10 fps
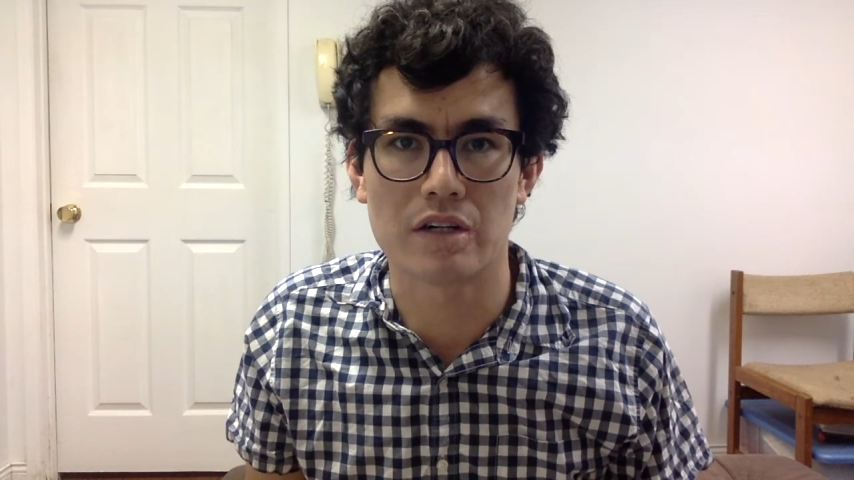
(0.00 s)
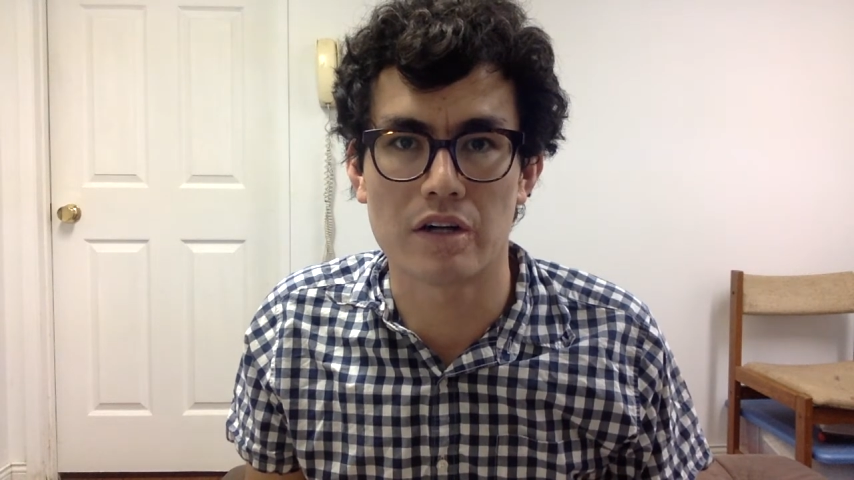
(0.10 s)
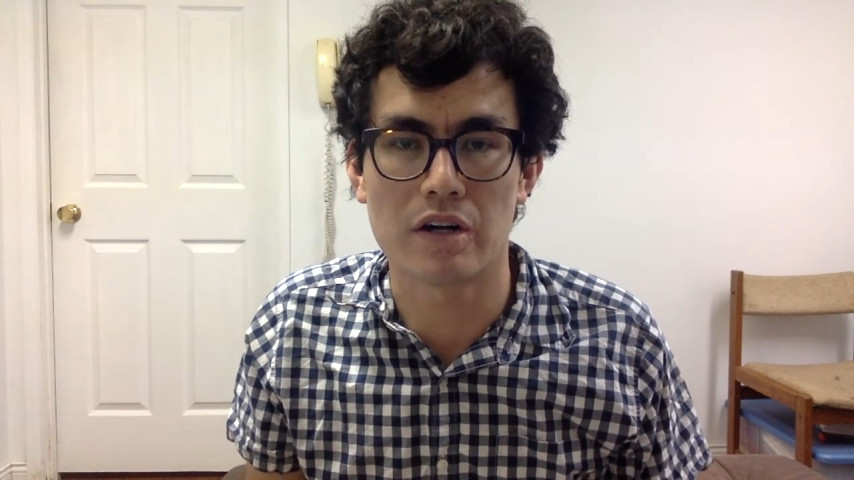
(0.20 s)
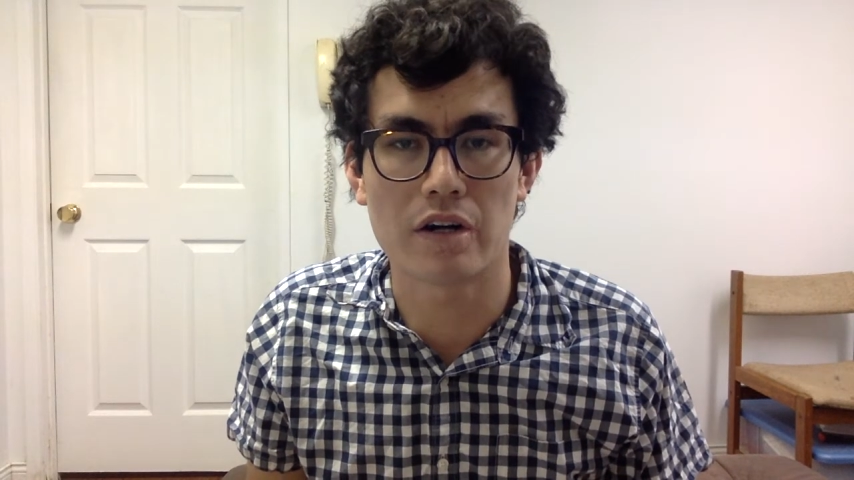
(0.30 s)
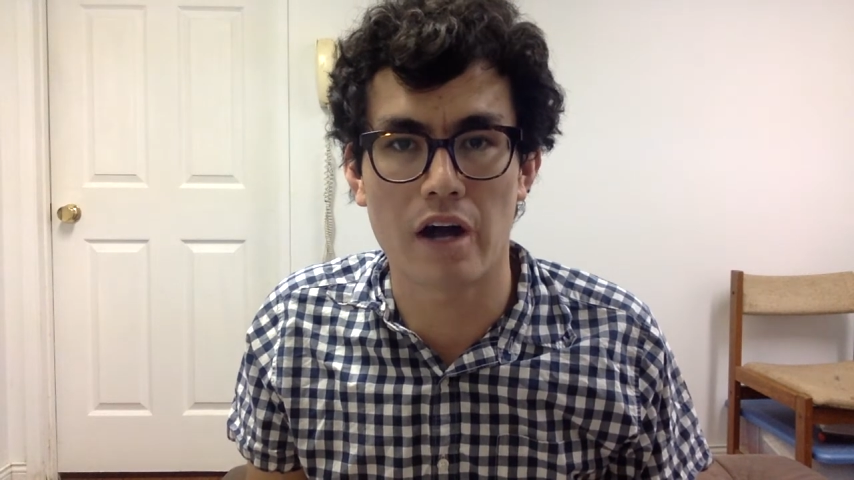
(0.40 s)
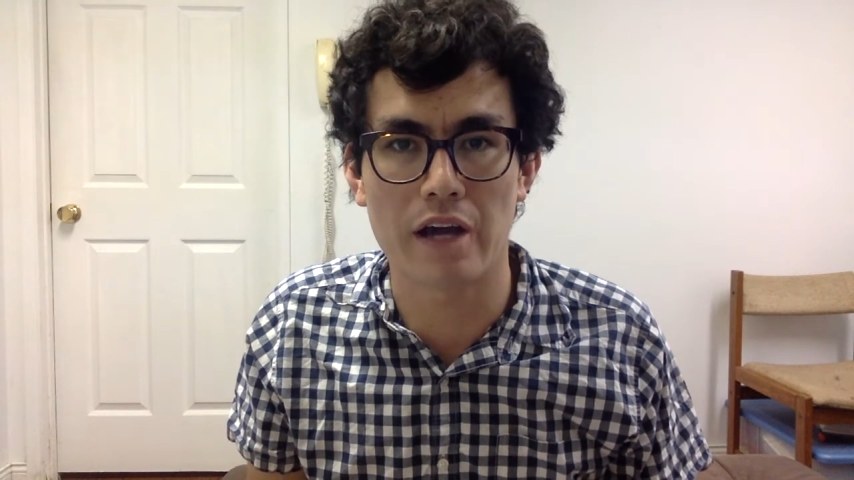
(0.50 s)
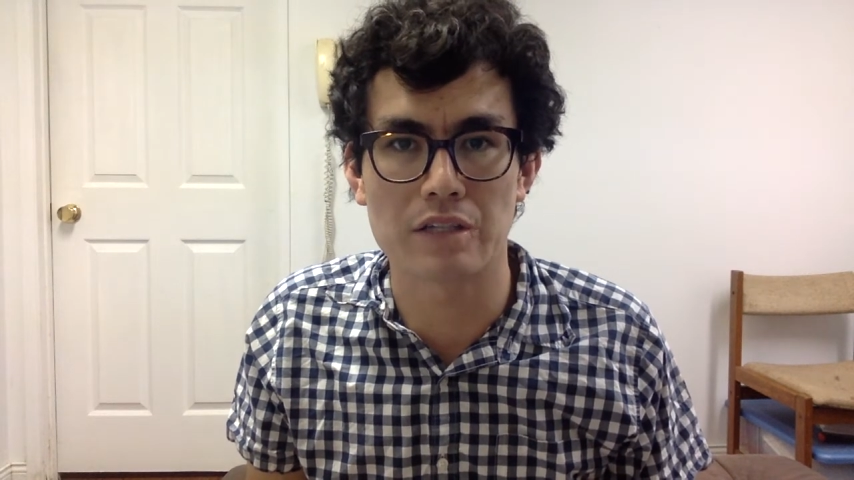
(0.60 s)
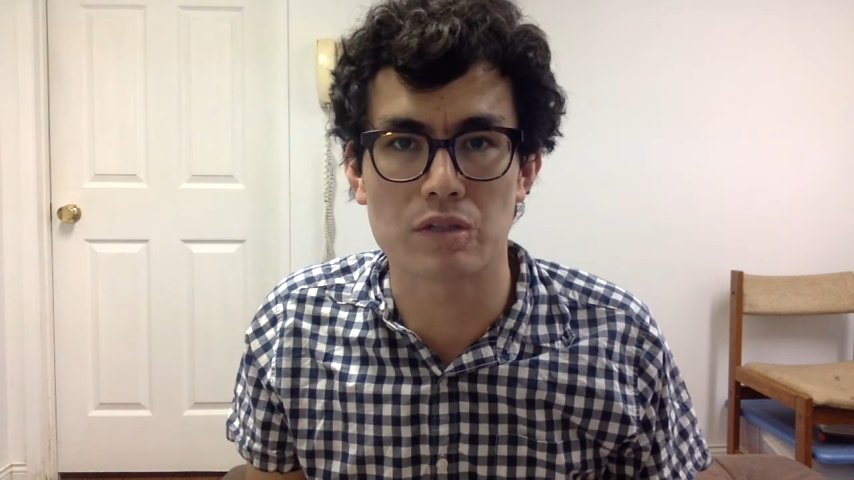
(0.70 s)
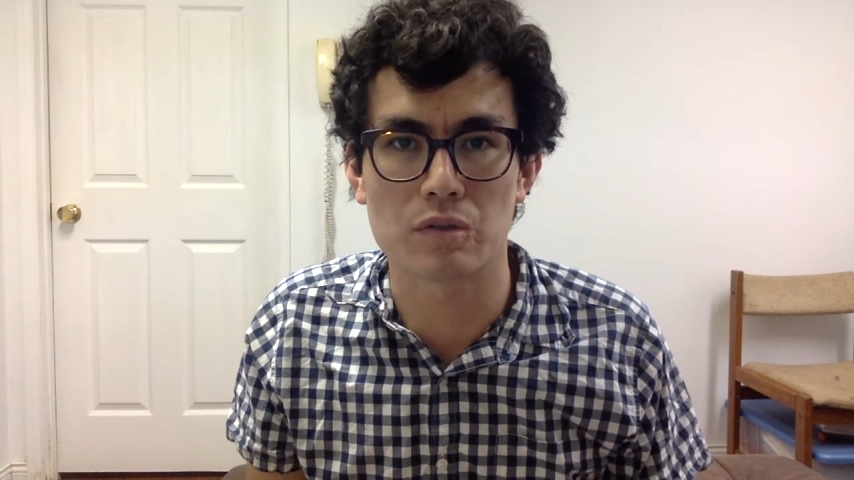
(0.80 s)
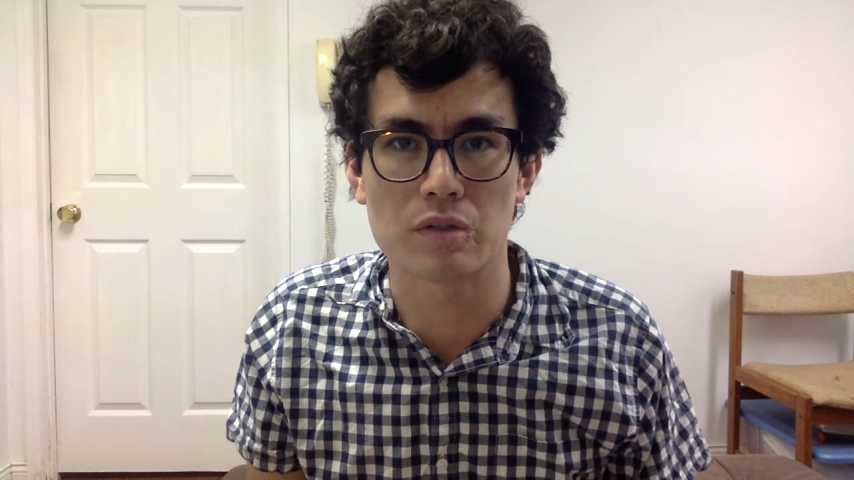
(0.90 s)
her high
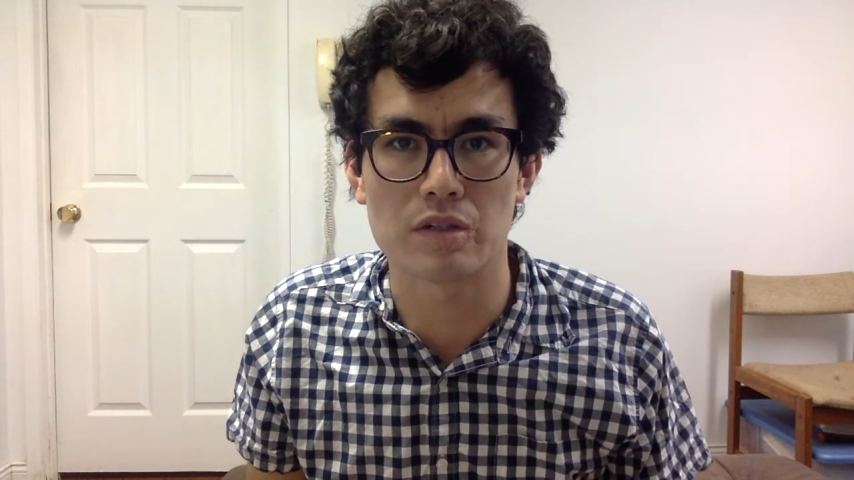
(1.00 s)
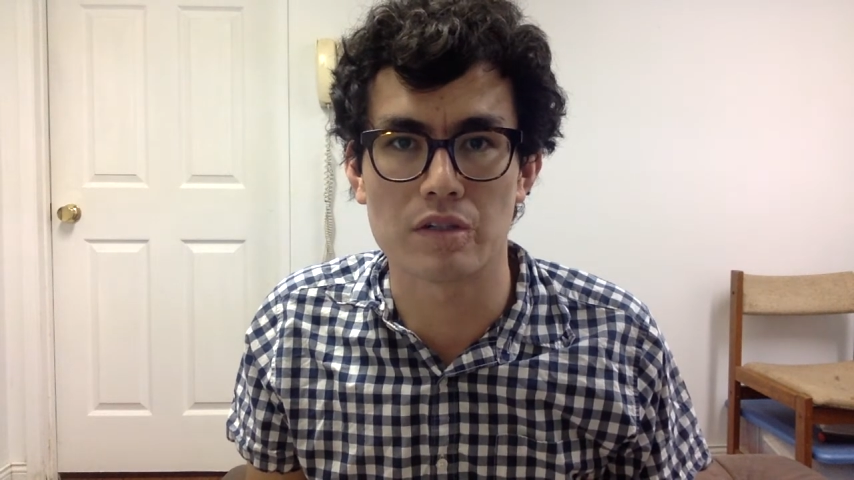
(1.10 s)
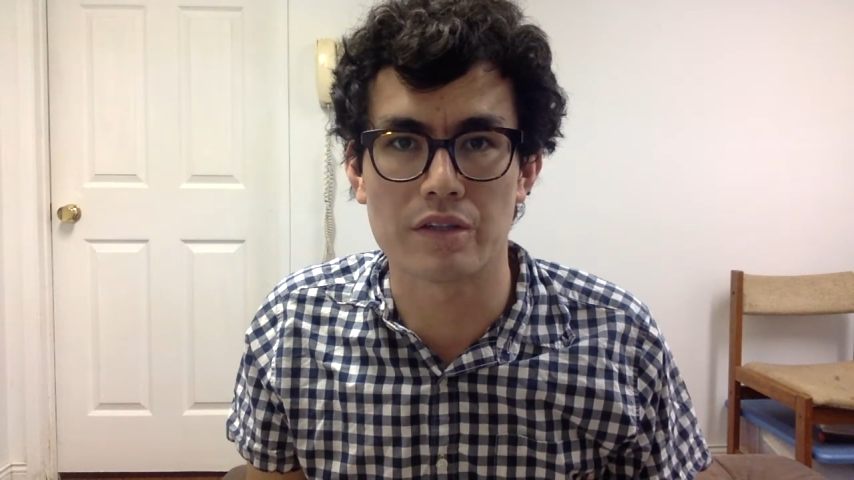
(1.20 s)
school,